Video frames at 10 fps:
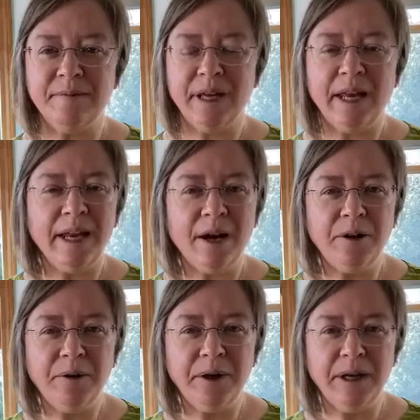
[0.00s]

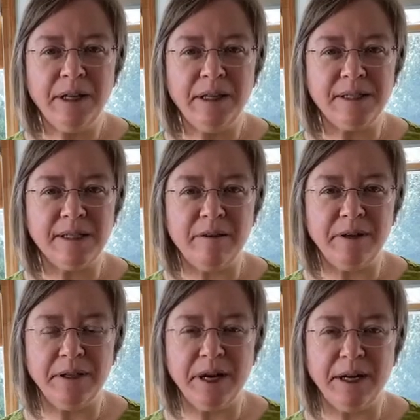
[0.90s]
Now, in this
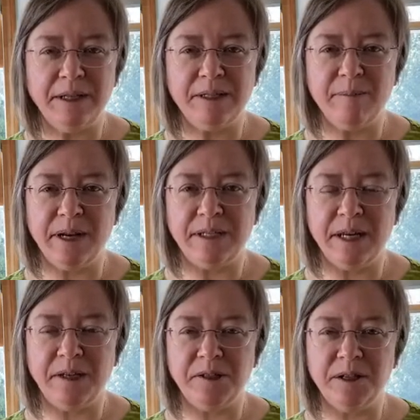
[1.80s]
loving kindness
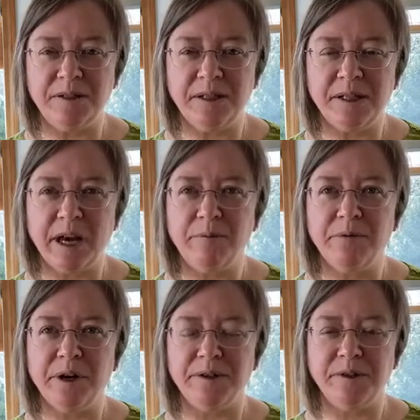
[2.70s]
meditation is a time
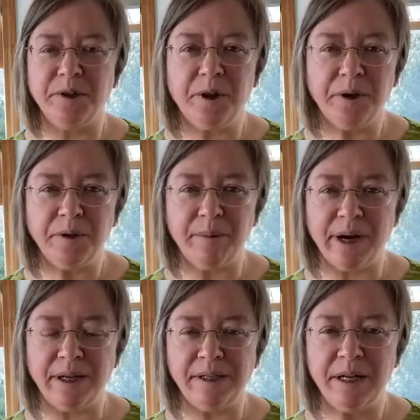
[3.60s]
for us to call to
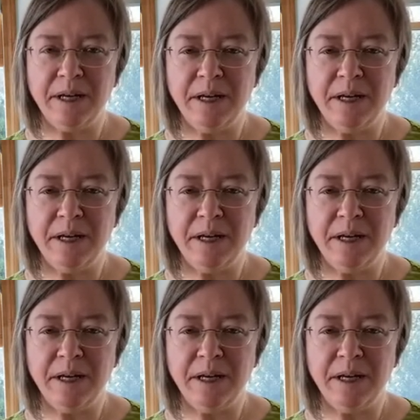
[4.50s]
mind